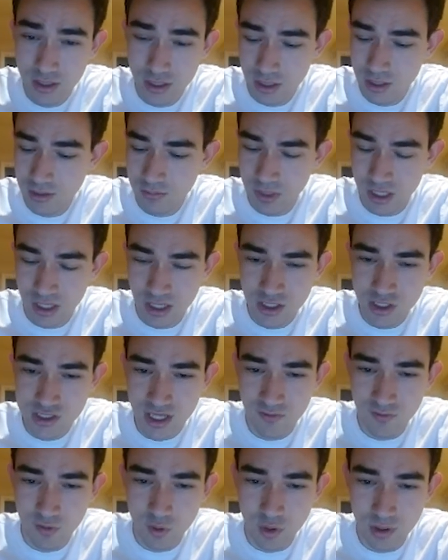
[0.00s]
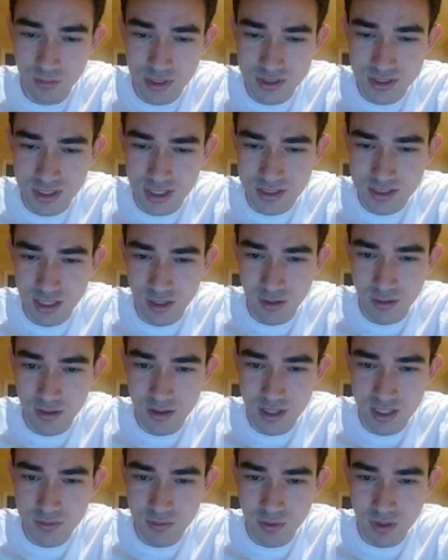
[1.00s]
But I just have queen b6, and now
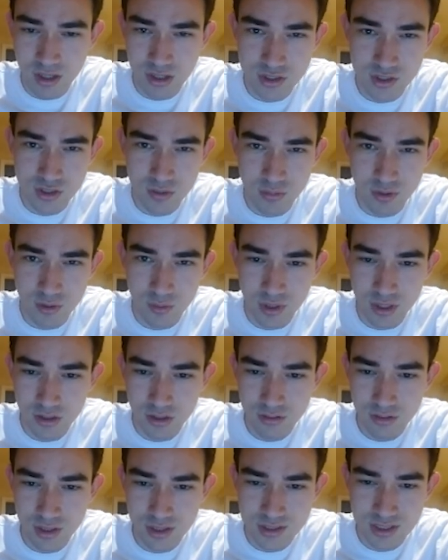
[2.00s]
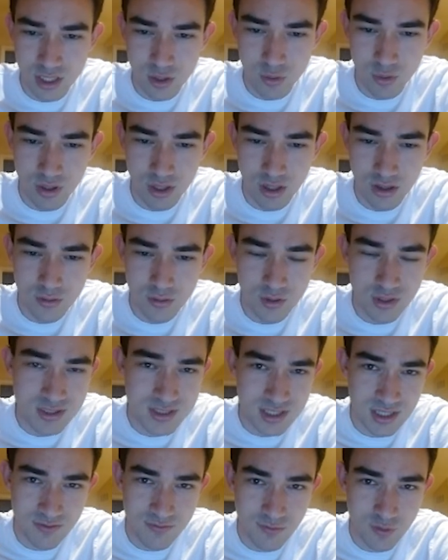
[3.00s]
this pawn is super weak. Let's say queen a3,
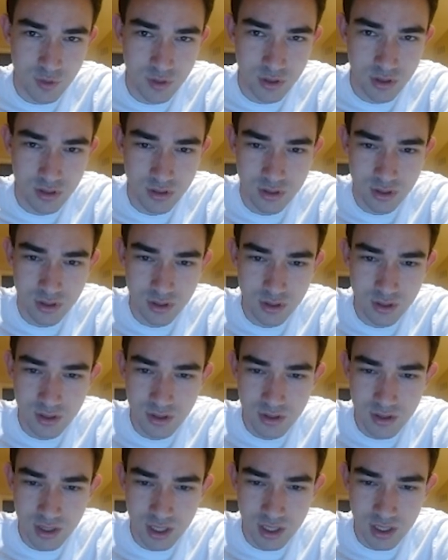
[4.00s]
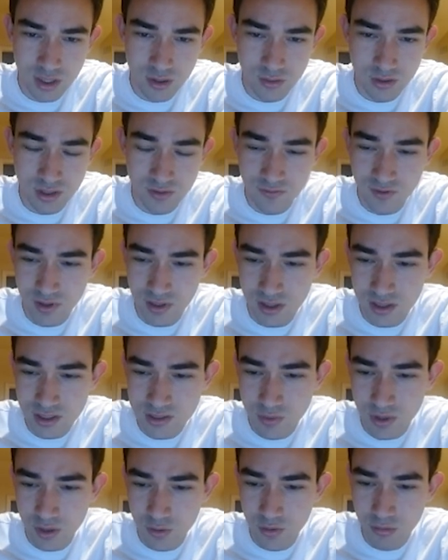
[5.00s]
c4. And now defending this
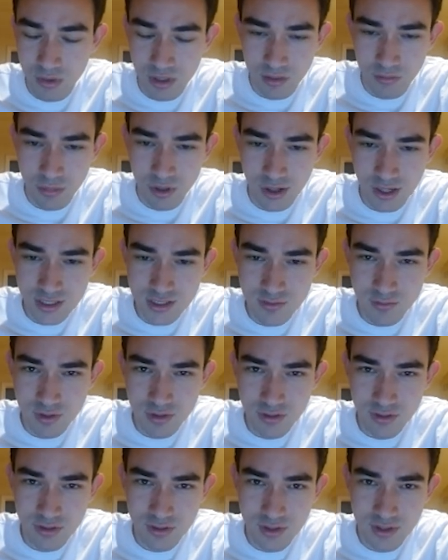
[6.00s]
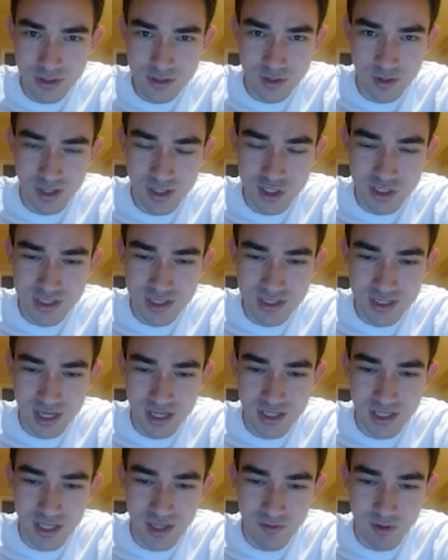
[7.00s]
pawn would be impossible, so he just decided
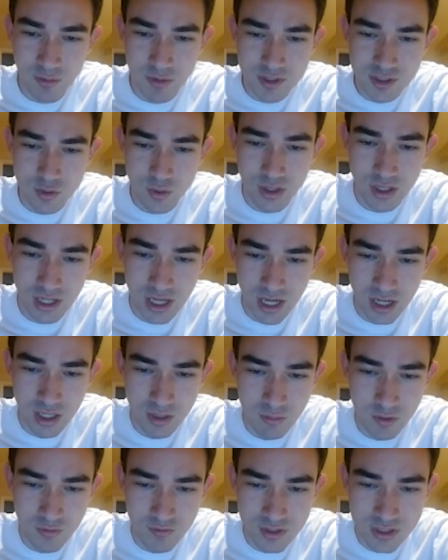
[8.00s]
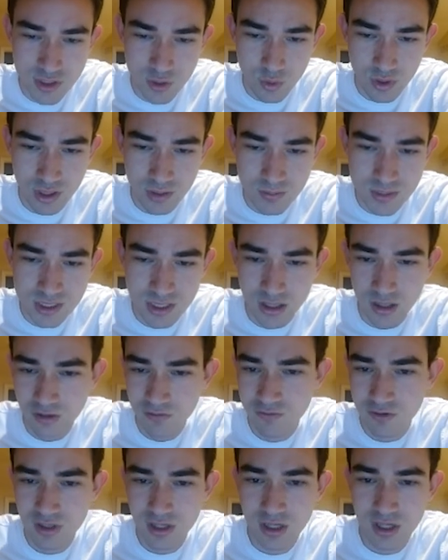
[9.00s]
to give up his queen. Had he moved his queen
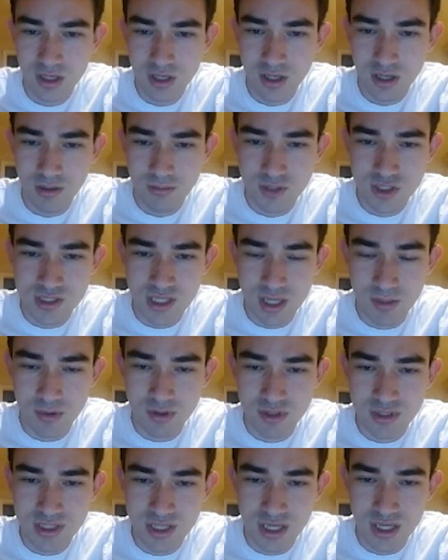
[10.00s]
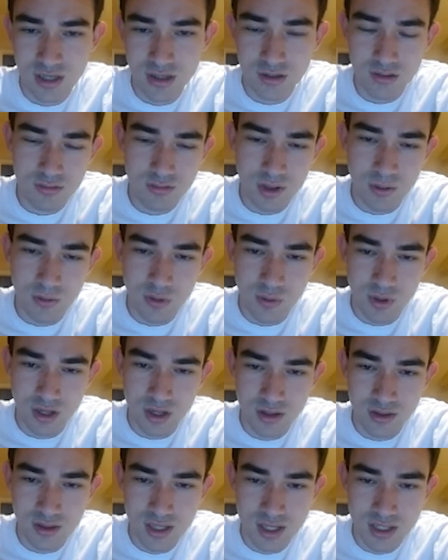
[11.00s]
himself, I'm just able to take. I'm
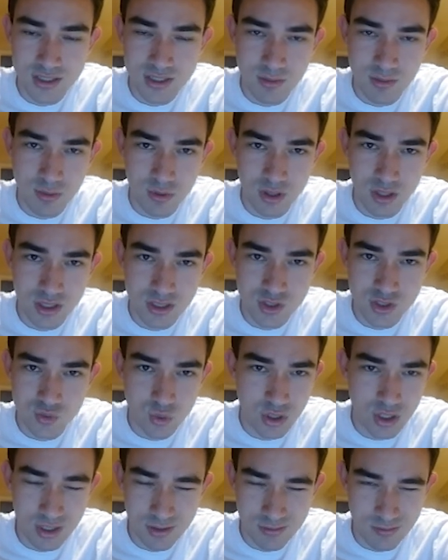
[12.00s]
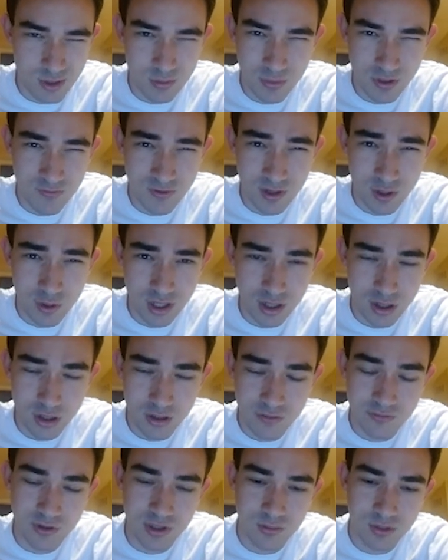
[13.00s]
threatening this, I'm threatening his rook. It'd be very hard
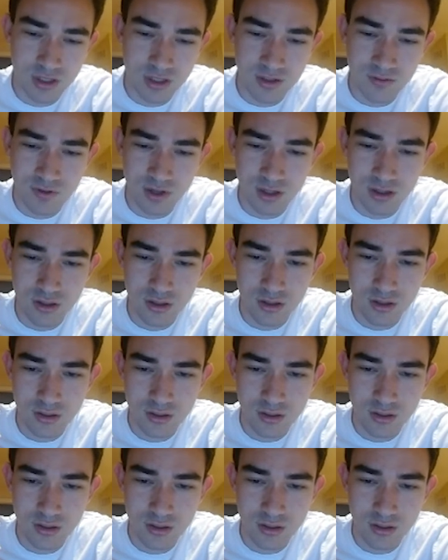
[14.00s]
for him to defend here.